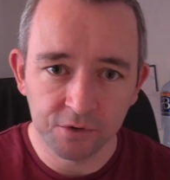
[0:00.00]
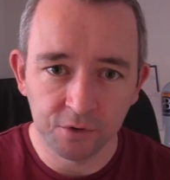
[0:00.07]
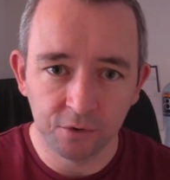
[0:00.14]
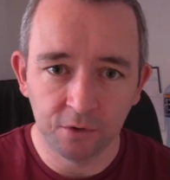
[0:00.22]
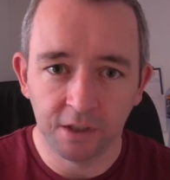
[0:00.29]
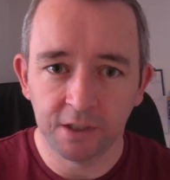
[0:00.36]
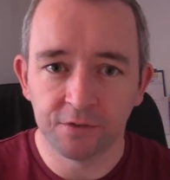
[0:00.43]

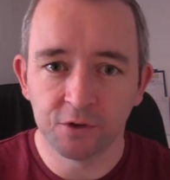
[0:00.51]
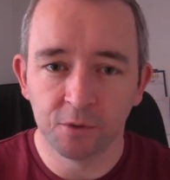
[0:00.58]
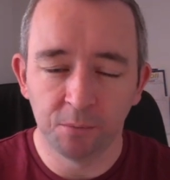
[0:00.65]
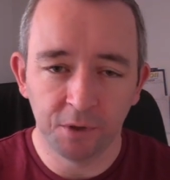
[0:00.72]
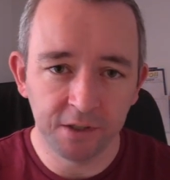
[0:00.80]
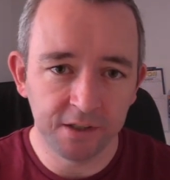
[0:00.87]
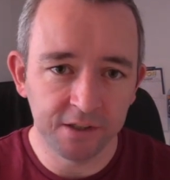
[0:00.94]
So like if
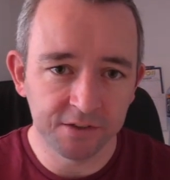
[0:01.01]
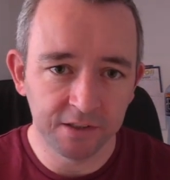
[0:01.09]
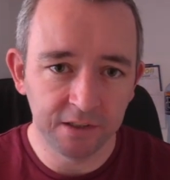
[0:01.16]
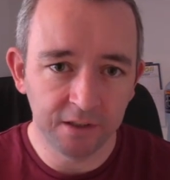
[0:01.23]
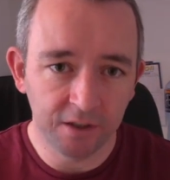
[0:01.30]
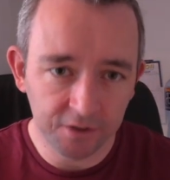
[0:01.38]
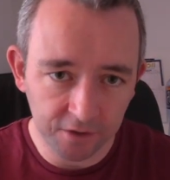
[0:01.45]
somebody is
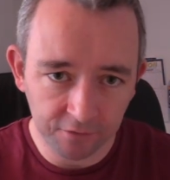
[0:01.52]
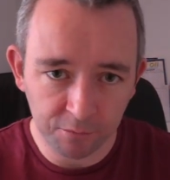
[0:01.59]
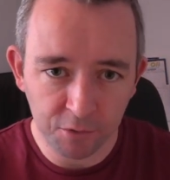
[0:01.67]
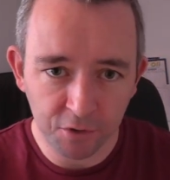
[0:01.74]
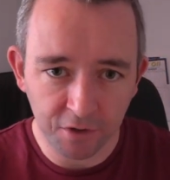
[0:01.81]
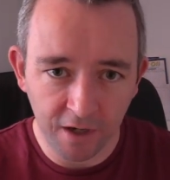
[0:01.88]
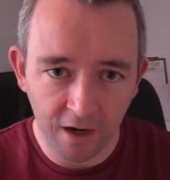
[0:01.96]
alighting from
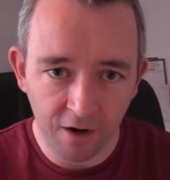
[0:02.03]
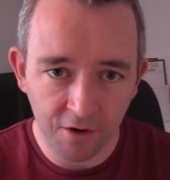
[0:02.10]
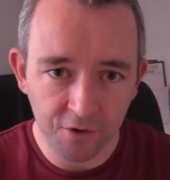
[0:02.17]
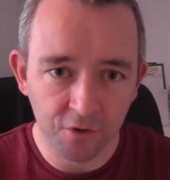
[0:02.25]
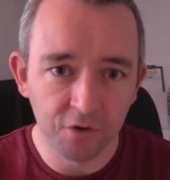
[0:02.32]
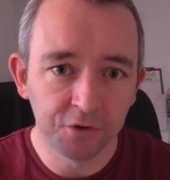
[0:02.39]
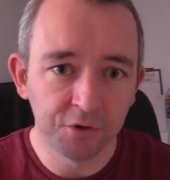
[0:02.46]
your car,
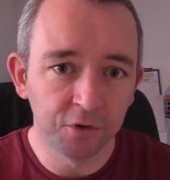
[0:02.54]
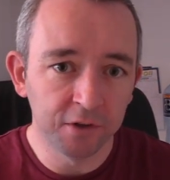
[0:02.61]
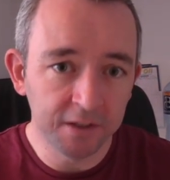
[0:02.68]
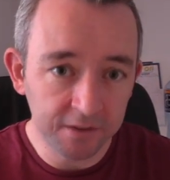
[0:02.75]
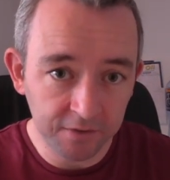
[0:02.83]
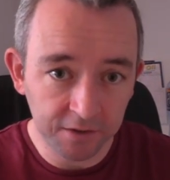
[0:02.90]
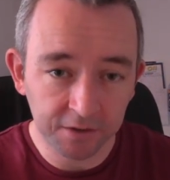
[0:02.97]
they're, they're
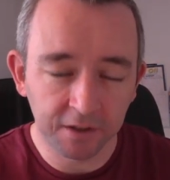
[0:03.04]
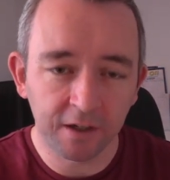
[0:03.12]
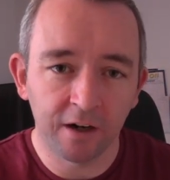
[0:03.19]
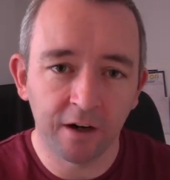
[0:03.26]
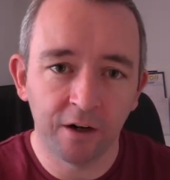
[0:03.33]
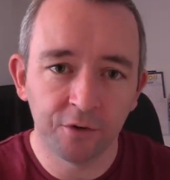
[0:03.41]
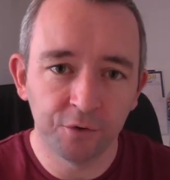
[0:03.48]
leaving the
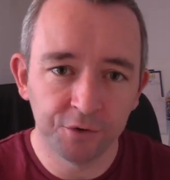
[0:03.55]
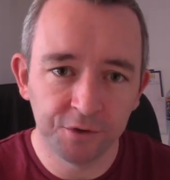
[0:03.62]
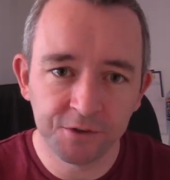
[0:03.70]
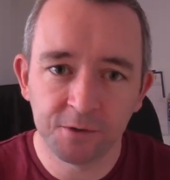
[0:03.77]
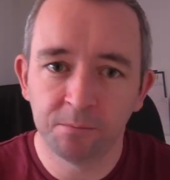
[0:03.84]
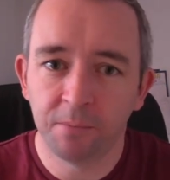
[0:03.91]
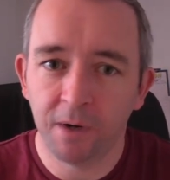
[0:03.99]
car, they're
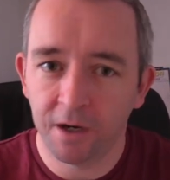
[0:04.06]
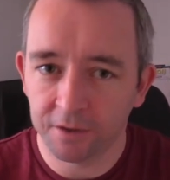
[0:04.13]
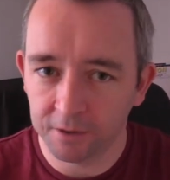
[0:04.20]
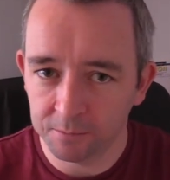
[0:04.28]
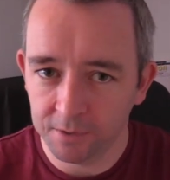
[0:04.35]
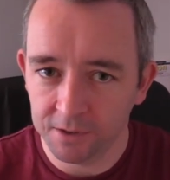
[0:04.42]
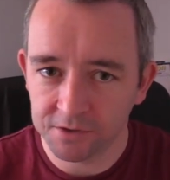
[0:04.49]

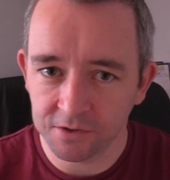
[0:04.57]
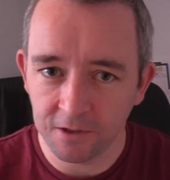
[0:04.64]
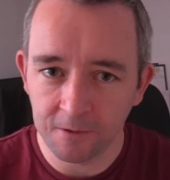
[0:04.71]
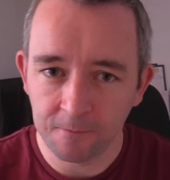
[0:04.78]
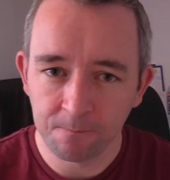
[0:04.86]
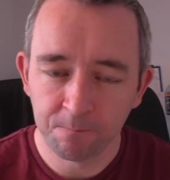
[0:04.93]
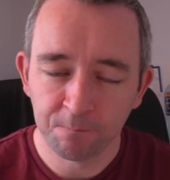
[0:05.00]
disembarking basically.